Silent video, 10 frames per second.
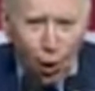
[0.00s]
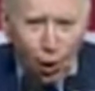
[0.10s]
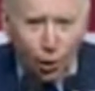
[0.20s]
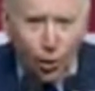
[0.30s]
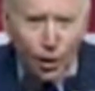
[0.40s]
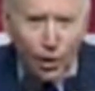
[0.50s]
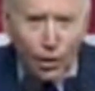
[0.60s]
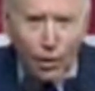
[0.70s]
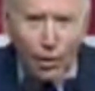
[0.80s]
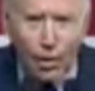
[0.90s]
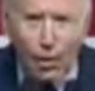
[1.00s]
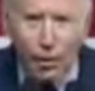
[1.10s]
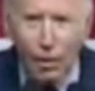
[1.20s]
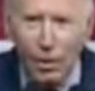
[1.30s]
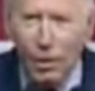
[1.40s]
but
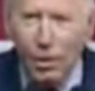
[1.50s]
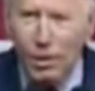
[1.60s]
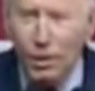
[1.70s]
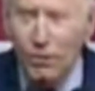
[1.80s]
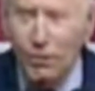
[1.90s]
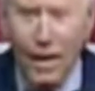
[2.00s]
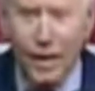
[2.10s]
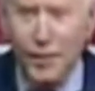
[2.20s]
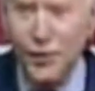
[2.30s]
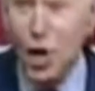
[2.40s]
the good news is I